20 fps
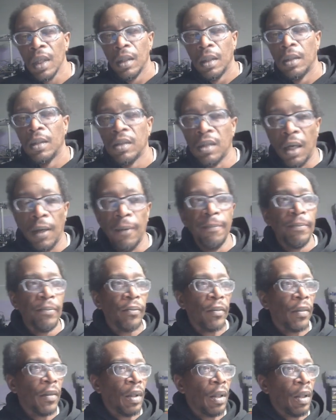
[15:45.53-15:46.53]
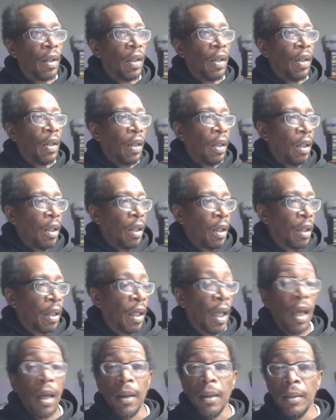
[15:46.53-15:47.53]
So,
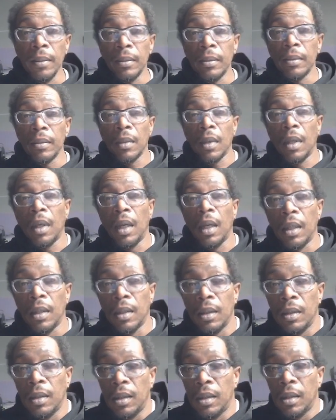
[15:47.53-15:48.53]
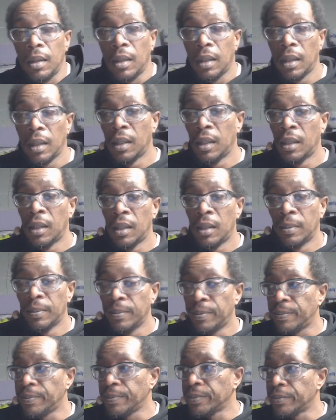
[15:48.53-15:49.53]
yeah.
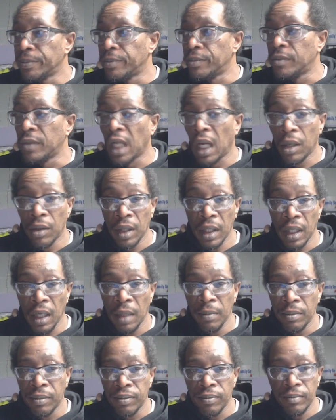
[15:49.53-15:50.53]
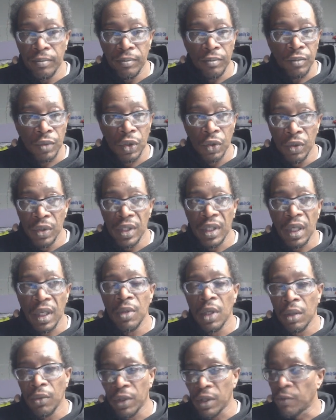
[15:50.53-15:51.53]
Now that as soon as I'm
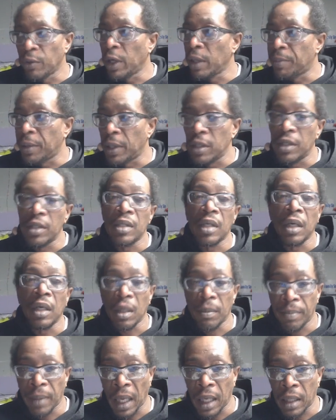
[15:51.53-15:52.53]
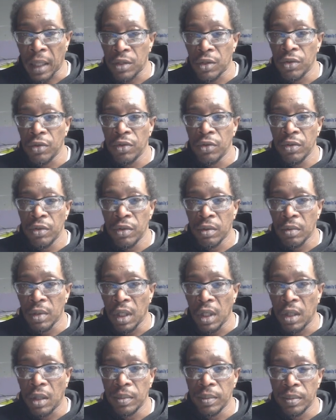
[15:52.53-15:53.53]
done with the web pages, I'll get back to
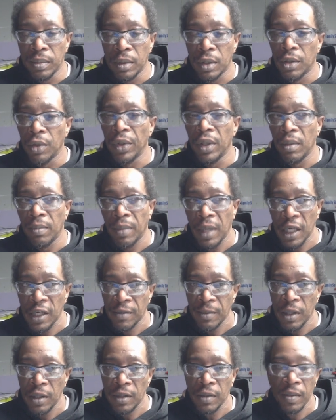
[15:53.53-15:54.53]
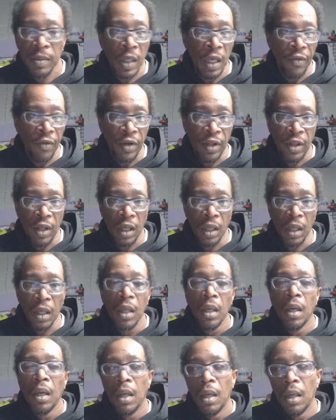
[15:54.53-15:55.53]
doing the basement and everything.
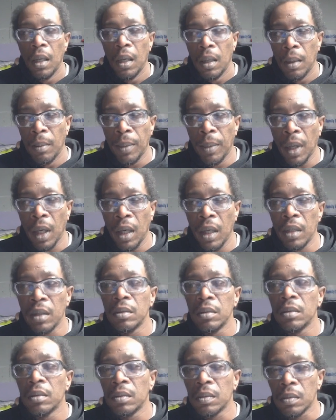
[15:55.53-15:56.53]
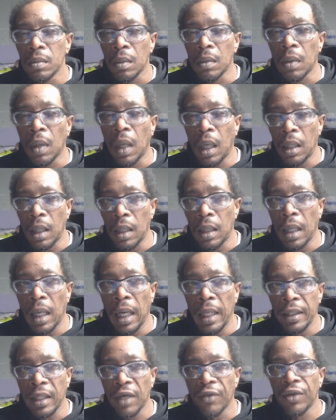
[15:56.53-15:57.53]
But I
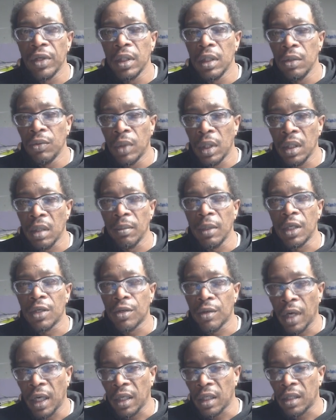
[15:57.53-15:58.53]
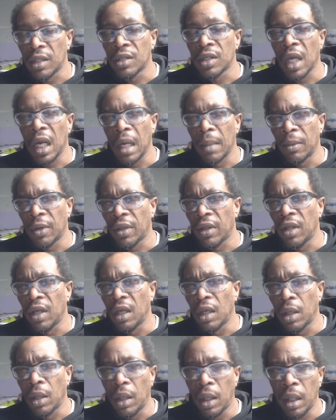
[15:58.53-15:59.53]
definitely wanted to make sure I get this camera thing going